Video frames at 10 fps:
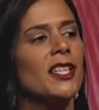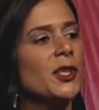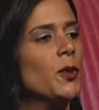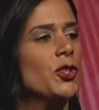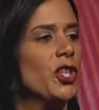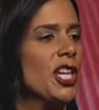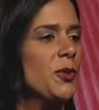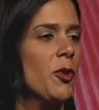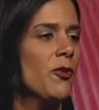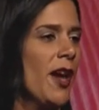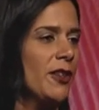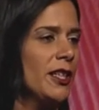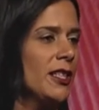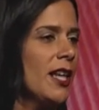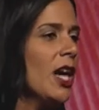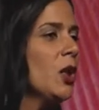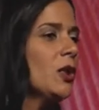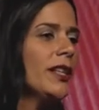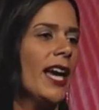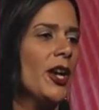This will change profoundly not
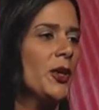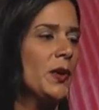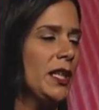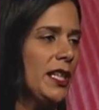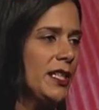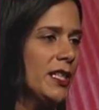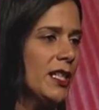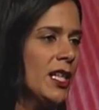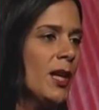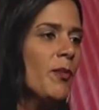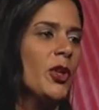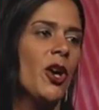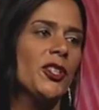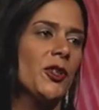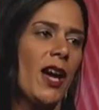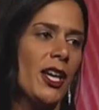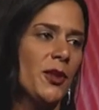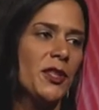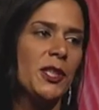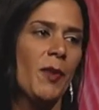only how you lead, but also how
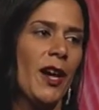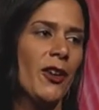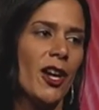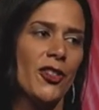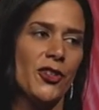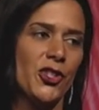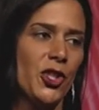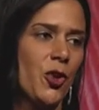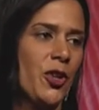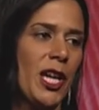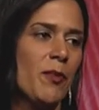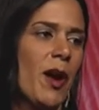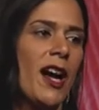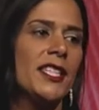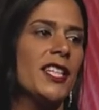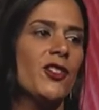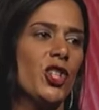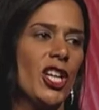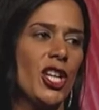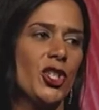you inspire others to create positive
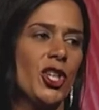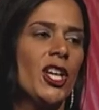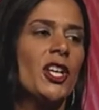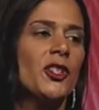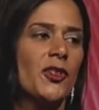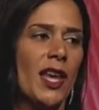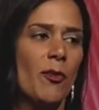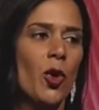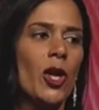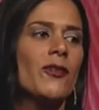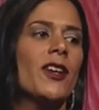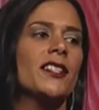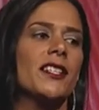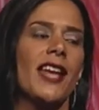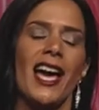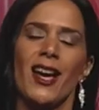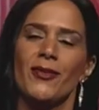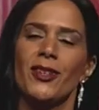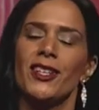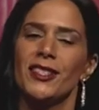change so that more of us can
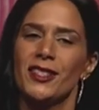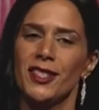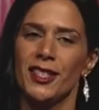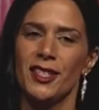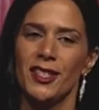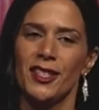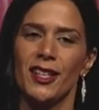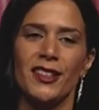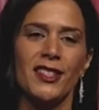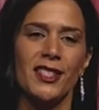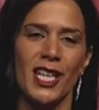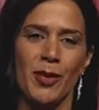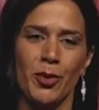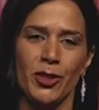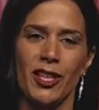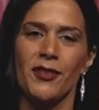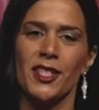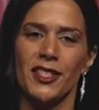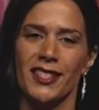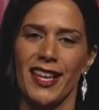have a seat at the table of
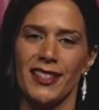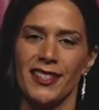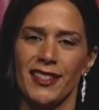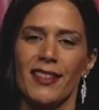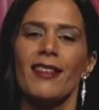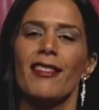success.